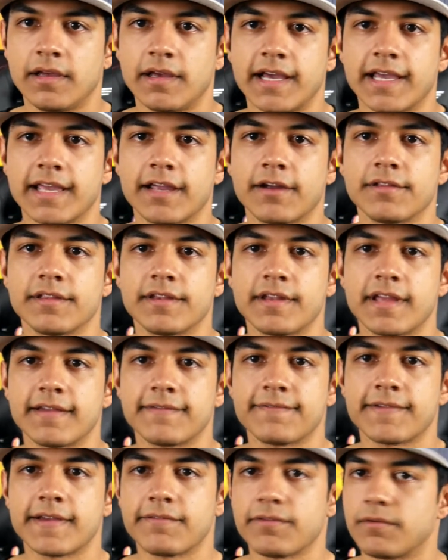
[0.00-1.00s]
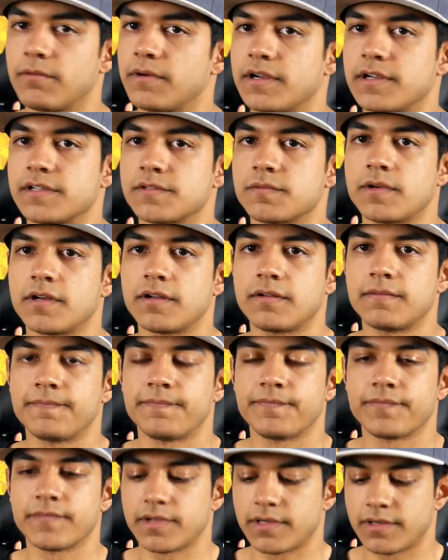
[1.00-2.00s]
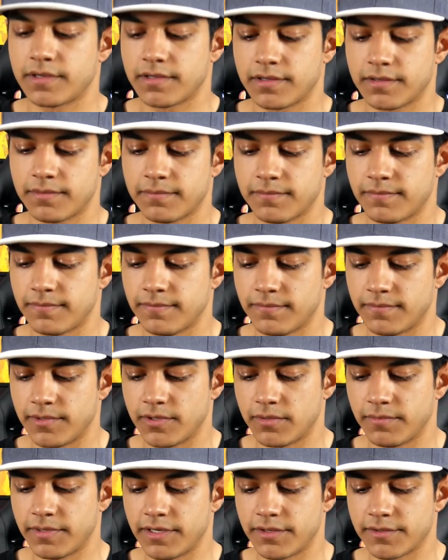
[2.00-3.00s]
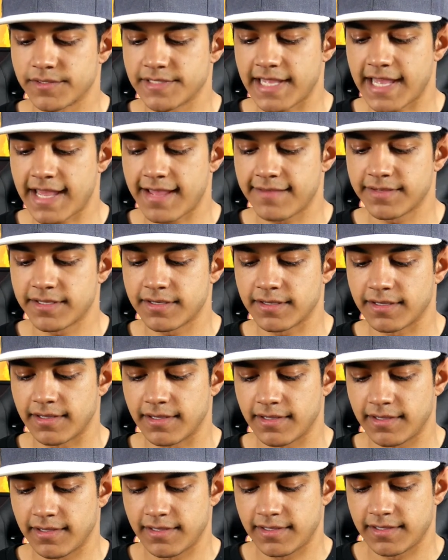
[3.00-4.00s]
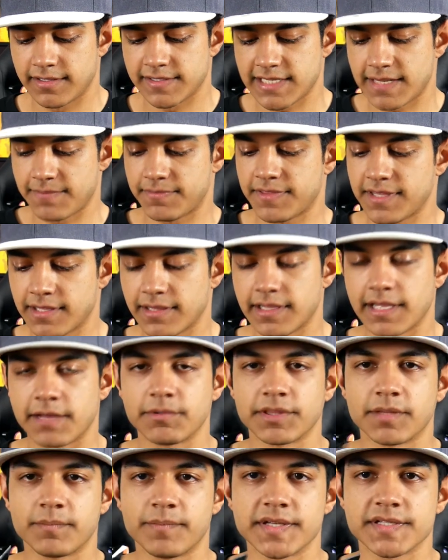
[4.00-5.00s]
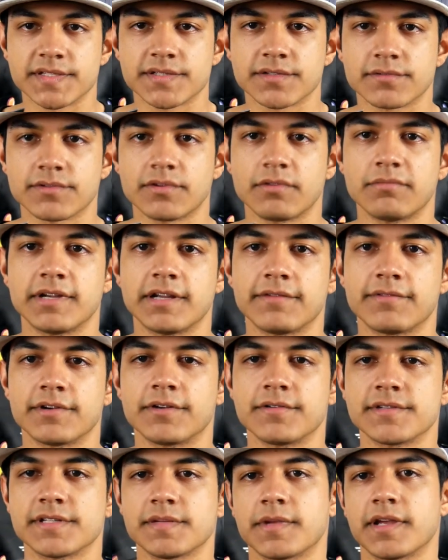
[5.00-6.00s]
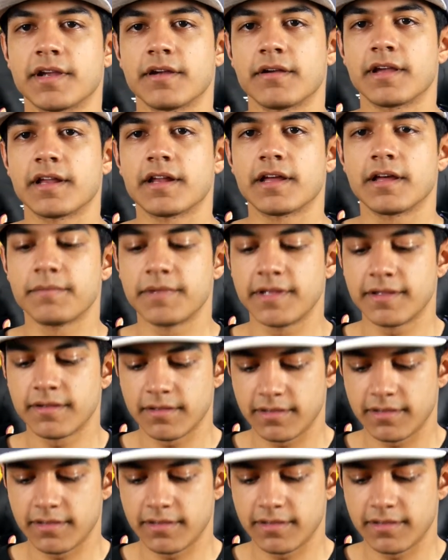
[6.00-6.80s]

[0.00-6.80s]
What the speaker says: I carry the knife everywhere as well. Nobody knows I have it. Same thing like with the pistol. Nobody ever knows I'm carrying it on me.